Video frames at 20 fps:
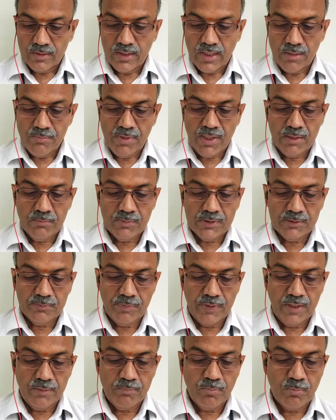The demand must
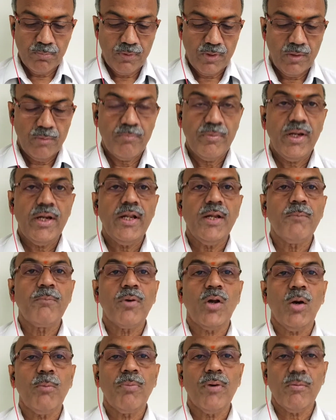be made in
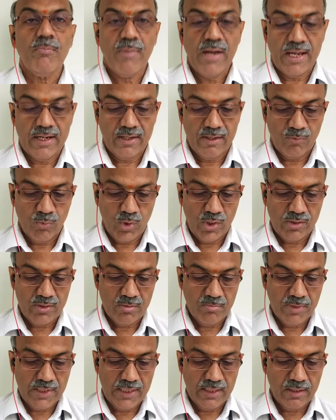proper manner. What is
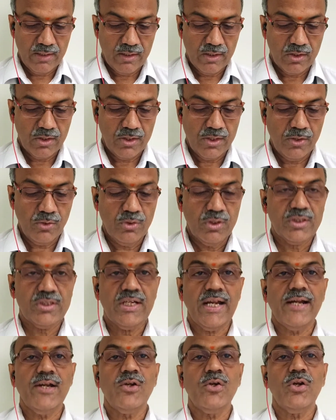the manner? According to the
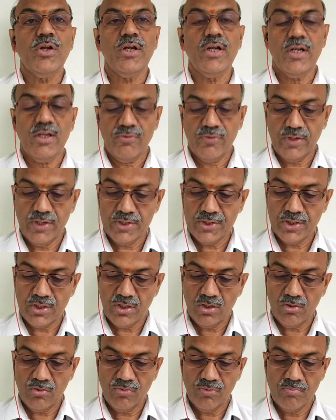statutory definition
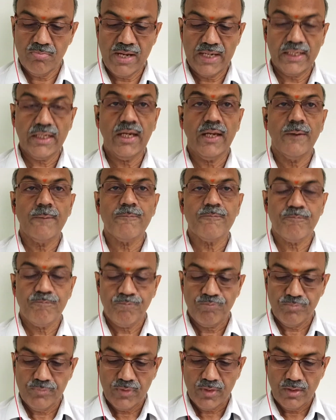of banking,
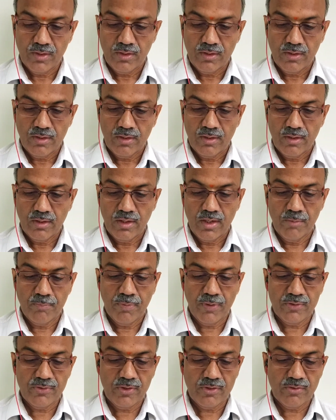
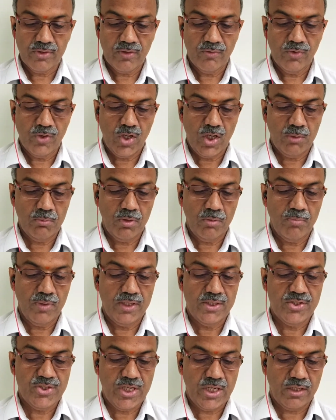deposits are withdrawable by
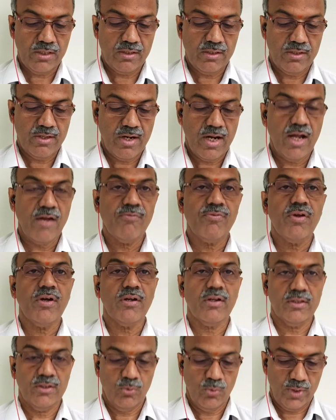check, draft
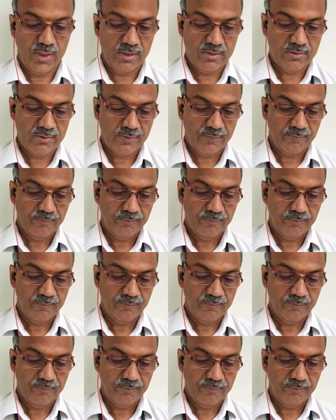or otherwise.